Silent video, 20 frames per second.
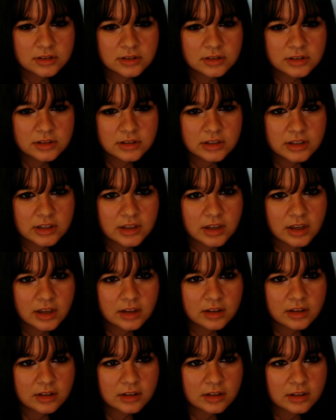Yeah.
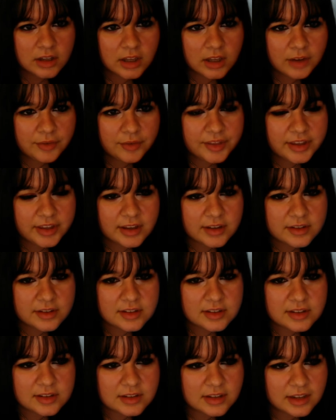Everything else
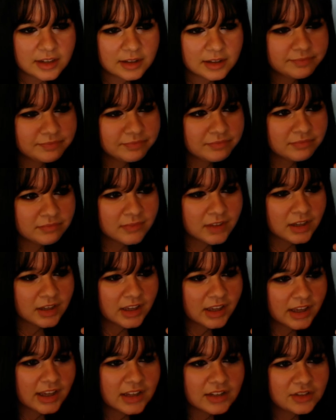is like...
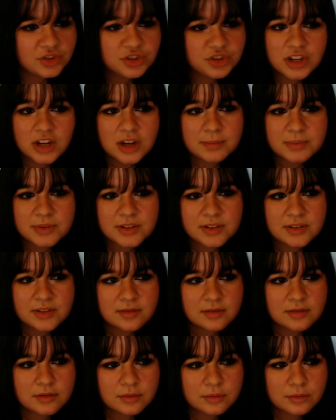It jumps
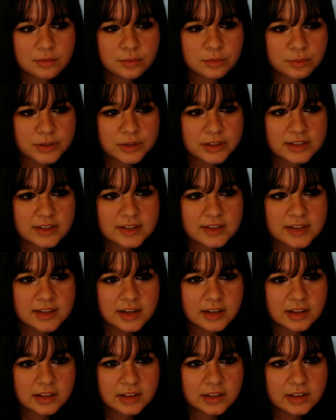really
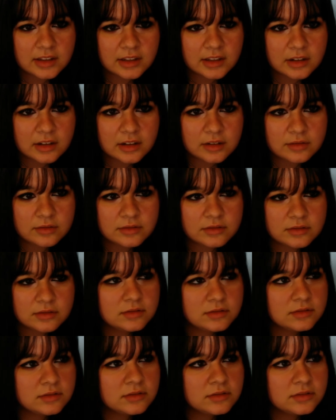suddenly, you know?
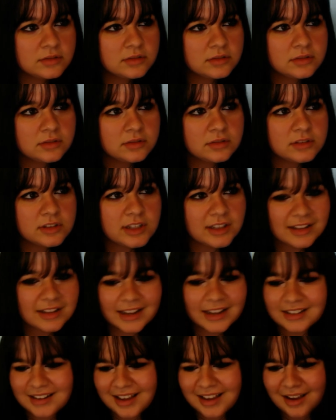To
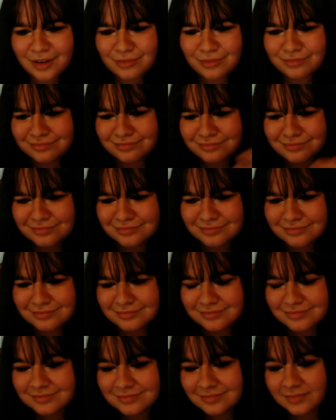like now.
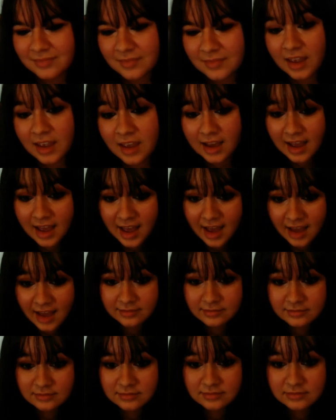
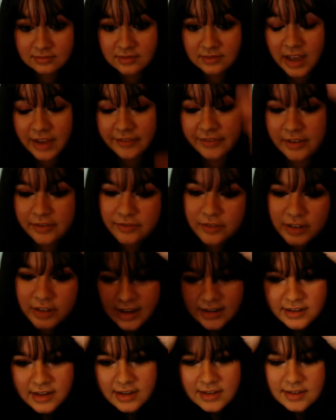Ah! FF
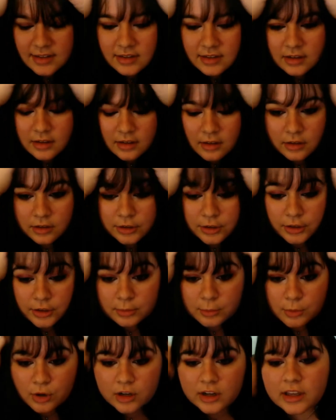Fernandez, good
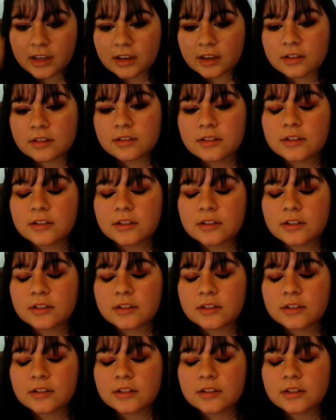morning.